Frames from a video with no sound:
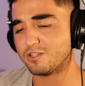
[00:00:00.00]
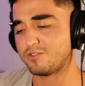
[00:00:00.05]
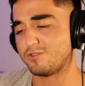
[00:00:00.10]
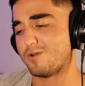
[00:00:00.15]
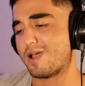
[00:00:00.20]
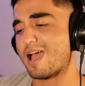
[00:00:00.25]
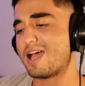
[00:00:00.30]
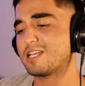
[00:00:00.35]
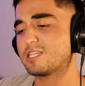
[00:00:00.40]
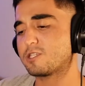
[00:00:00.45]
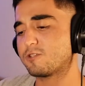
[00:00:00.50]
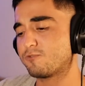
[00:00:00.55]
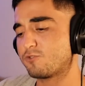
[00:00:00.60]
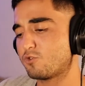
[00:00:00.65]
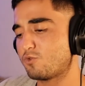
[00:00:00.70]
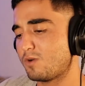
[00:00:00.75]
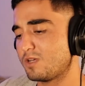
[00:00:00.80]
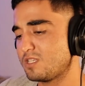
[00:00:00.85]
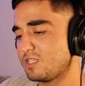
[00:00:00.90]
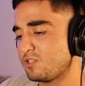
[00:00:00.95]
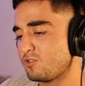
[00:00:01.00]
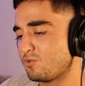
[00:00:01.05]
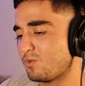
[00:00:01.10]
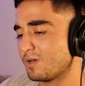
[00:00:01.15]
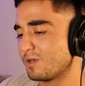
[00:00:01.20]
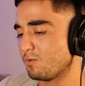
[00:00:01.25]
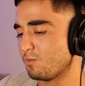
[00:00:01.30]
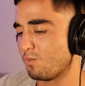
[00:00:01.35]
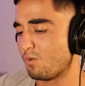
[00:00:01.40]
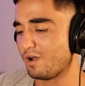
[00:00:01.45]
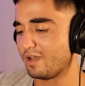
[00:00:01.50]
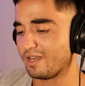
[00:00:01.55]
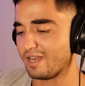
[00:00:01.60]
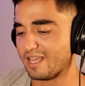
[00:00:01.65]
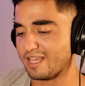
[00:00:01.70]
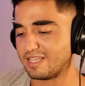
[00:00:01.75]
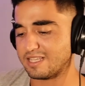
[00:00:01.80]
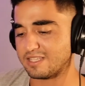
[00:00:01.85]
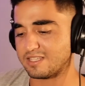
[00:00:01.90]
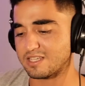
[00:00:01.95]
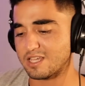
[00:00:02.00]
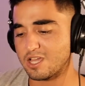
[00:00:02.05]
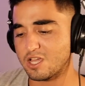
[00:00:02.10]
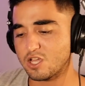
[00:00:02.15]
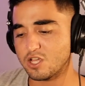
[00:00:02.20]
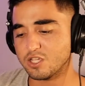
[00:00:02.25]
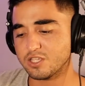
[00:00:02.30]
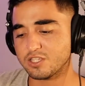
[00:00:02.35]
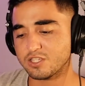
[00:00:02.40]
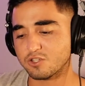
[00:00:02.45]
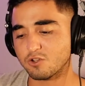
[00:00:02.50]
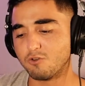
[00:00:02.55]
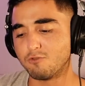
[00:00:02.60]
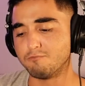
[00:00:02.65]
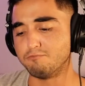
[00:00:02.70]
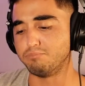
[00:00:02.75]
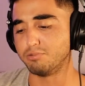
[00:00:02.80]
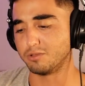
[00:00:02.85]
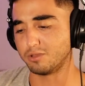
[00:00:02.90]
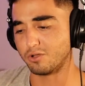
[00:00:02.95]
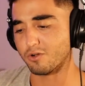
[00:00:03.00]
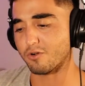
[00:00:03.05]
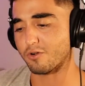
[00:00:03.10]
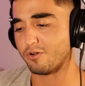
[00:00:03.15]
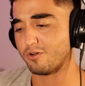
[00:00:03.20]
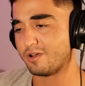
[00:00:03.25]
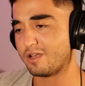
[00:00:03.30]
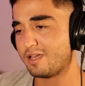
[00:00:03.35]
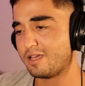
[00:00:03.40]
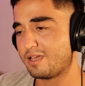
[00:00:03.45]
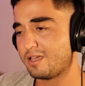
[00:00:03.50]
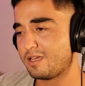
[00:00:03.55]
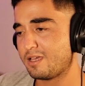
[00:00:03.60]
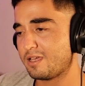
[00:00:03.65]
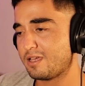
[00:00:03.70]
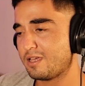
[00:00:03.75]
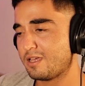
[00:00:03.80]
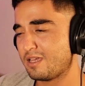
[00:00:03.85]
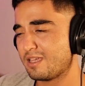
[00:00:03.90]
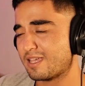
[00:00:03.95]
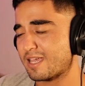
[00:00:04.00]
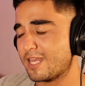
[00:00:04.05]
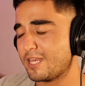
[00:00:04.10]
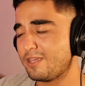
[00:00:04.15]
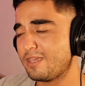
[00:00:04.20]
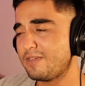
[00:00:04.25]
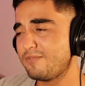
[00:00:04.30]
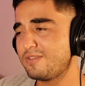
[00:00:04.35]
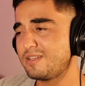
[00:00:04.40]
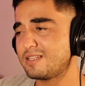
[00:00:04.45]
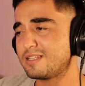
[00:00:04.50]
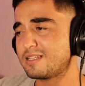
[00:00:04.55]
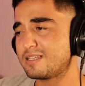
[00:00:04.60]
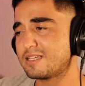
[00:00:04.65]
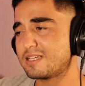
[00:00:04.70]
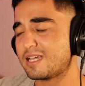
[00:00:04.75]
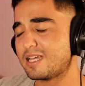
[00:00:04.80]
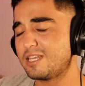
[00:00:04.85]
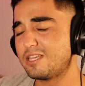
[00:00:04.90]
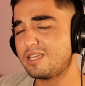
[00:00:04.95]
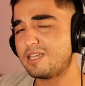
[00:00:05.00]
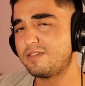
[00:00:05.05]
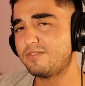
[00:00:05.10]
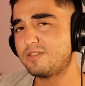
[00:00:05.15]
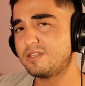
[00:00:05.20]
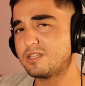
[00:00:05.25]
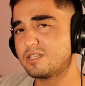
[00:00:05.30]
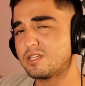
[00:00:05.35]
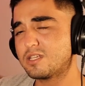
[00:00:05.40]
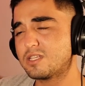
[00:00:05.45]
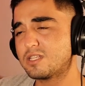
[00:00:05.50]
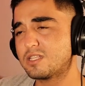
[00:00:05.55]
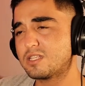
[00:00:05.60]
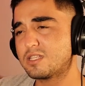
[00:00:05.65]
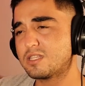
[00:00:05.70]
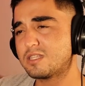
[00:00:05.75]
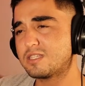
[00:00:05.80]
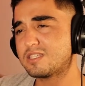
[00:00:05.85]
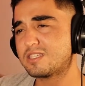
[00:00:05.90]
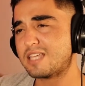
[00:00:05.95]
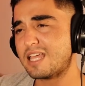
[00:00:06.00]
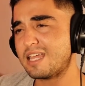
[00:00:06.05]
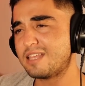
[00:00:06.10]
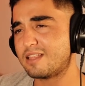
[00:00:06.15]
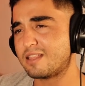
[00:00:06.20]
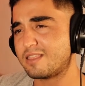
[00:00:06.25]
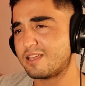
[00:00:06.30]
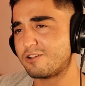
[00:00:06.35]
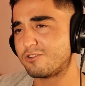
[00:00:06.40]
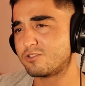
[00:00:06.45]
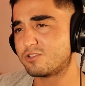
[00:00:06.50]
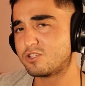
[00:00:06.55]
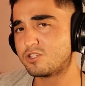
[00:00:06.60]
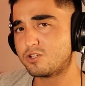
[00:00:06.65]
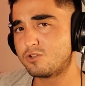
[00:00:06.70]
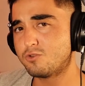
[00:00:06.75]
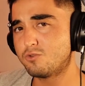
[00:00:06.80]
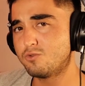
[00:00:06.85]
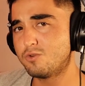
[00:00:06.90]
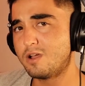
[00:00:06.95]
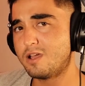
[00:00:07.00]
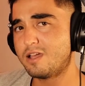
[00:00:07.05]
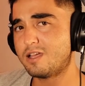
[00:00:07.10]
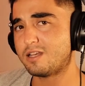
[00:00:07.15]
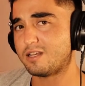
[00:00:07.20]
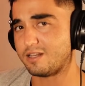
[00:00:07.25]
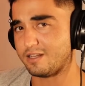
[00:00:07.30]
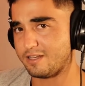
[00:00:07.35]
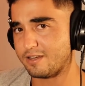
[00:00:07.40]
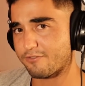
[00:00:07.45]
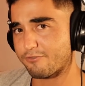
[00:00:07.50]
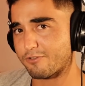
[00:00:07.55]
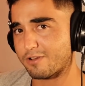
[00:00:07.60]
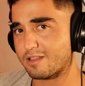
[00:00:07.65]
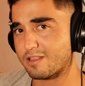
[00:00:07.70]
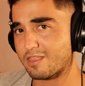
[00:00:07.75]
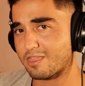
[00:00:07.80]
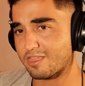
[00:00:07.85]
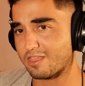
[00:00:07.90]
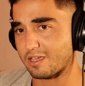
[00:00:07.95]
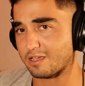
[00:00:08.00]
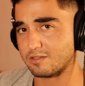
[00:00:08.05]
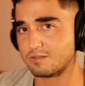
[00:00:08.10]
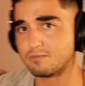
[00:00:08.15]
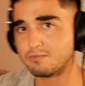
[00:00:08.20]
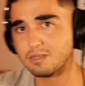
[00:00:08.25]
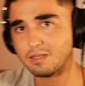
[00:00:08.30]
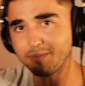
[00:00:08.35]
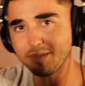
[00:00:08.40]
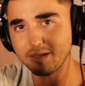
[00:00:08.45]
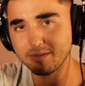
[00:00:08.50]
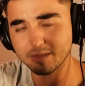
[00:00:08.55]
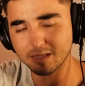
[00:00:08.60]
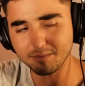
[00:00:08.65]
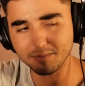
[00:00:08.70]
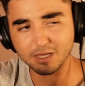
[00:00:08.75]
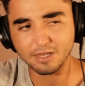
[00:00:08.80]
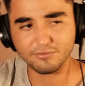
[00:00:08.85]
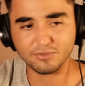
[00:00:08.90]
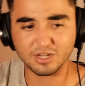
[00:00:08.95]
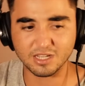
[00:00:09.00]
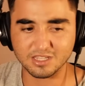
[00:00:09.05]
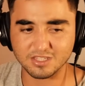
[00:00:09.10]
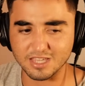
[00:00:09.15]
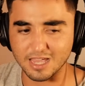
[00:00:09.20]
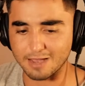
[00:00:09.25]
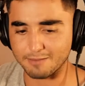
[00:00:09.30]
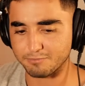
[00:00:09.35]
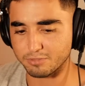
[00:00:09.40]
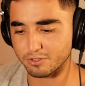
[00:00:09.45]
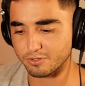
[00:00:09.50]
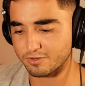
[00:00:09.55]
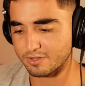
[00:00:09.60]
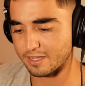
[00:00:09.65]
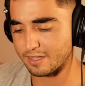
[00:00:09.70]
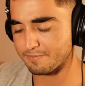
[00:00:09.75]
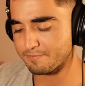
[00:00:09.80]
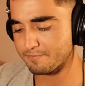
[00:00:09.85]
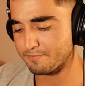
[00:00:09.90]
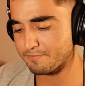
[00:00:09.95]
as of 2021, is so blurred. Can you even say that they are two different things? Let me give you an example. Okay.